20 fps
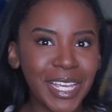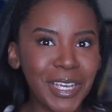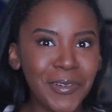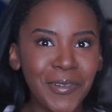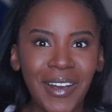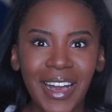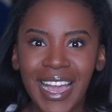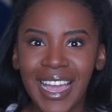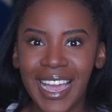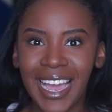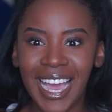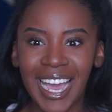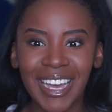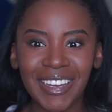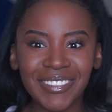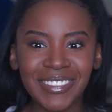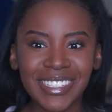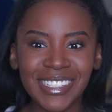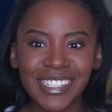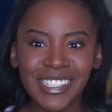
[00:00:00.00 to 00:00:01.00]
well, I
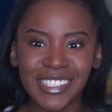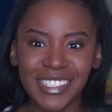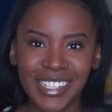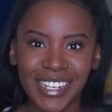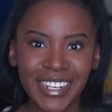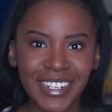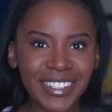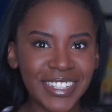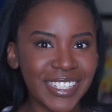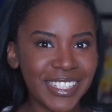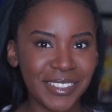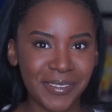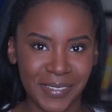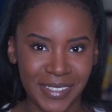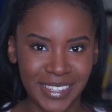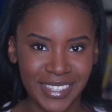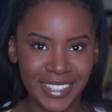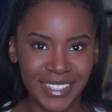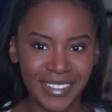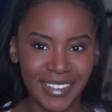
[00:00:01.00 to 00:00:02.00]
have to share this
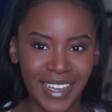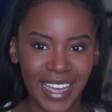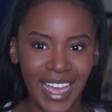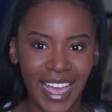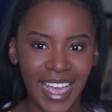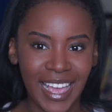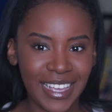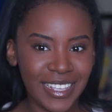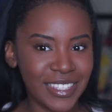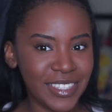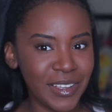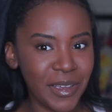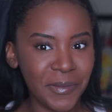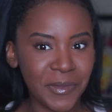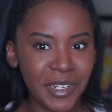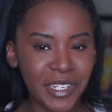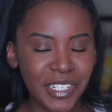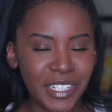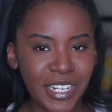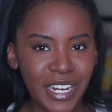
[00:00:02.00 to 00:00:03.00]
with you guys. So I'm
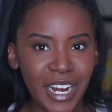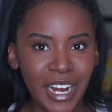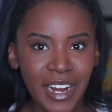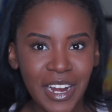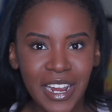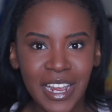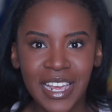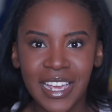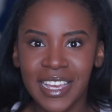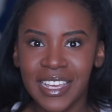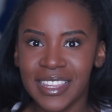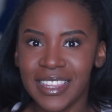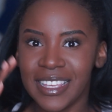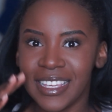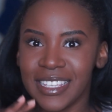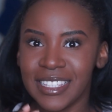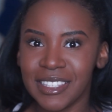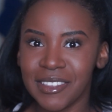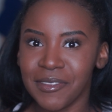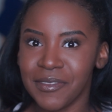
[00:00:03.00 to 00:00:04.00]
gonna share
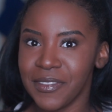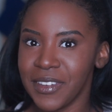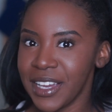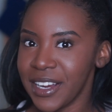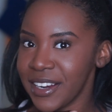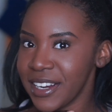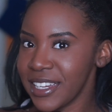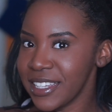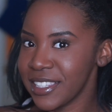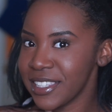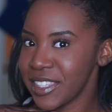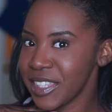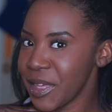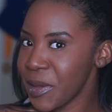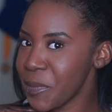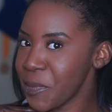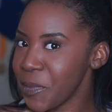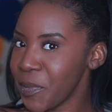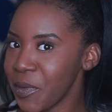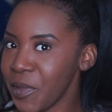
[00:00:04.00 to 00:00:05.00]
this very
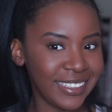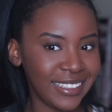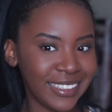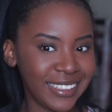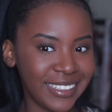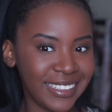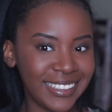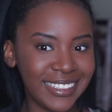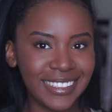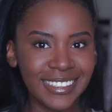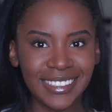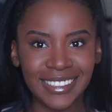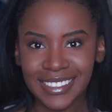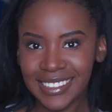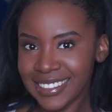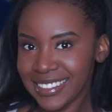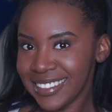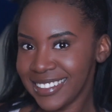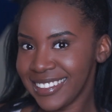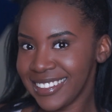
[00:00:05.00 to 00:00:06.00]
simple
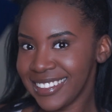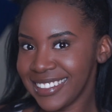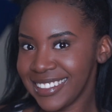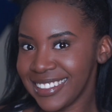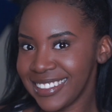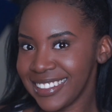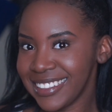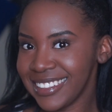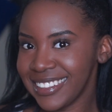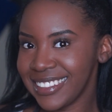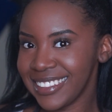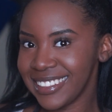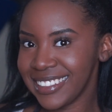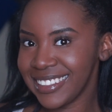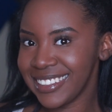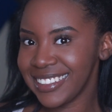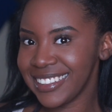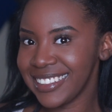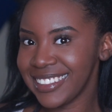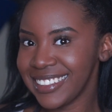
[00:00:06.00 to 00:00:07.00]

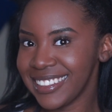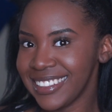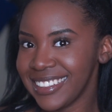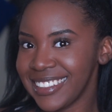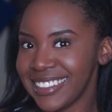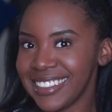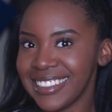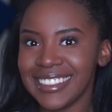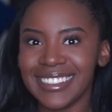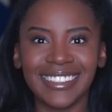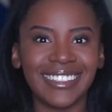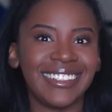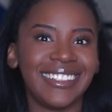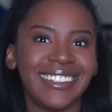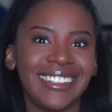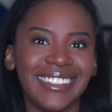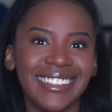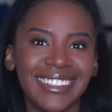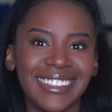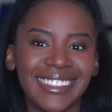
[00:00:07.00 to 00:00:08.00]
drugstore foundation
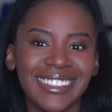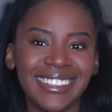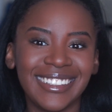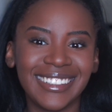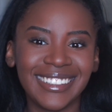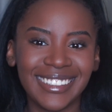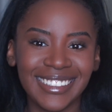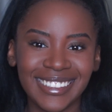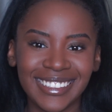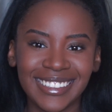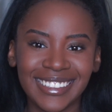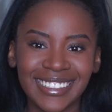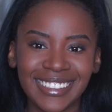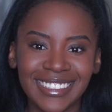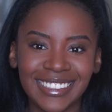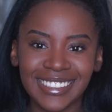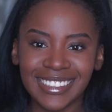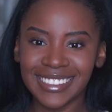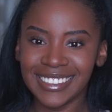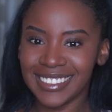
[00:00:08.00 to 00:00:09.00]
routine for spring.
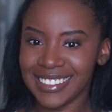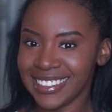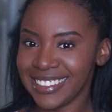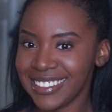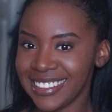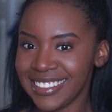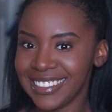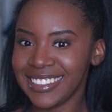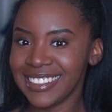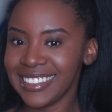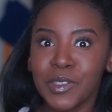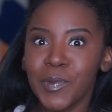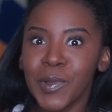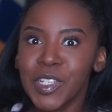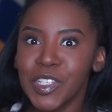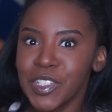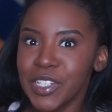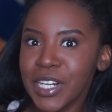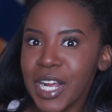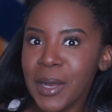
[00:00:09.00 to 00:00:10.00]
I've
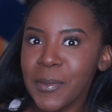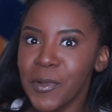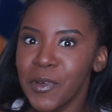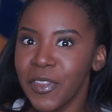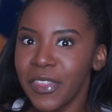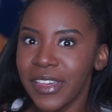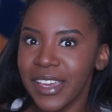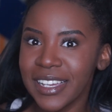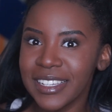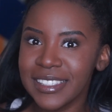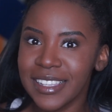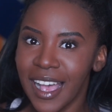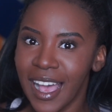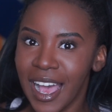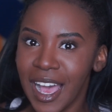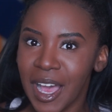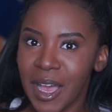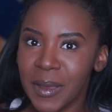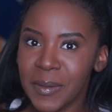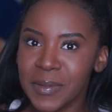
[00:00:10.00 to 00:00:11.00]
switched a couple things
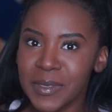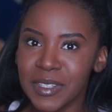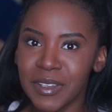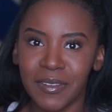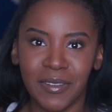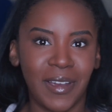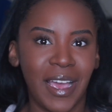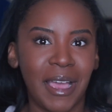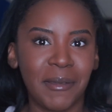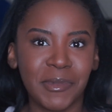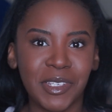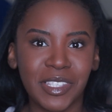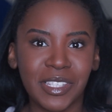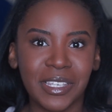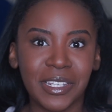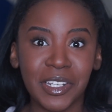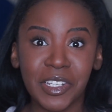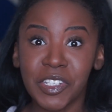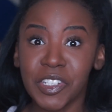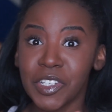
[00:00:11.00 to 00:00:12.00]
up. So I'm just
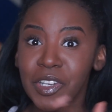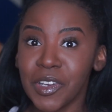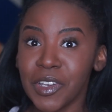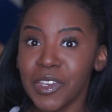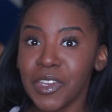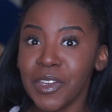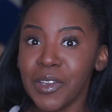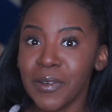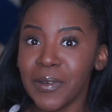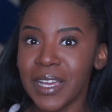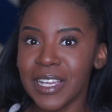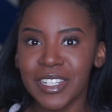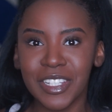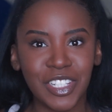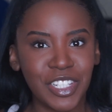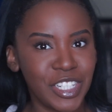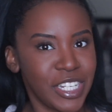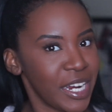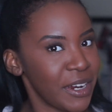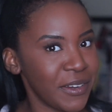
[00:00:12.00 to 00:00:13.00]
gonna show you and
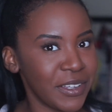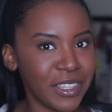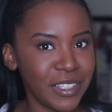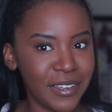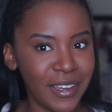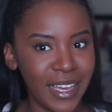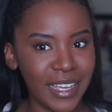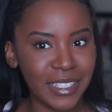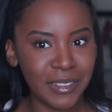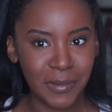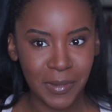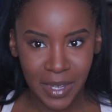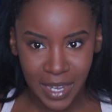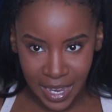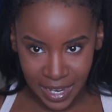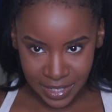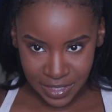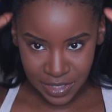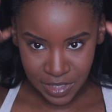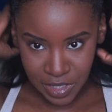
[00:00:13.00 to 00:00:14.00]
share with you guys what
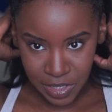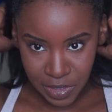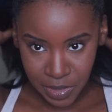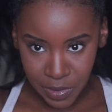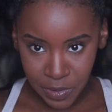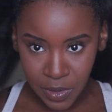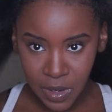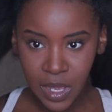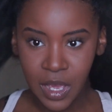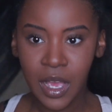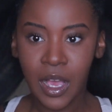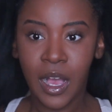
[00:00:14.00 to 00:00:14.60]
I do.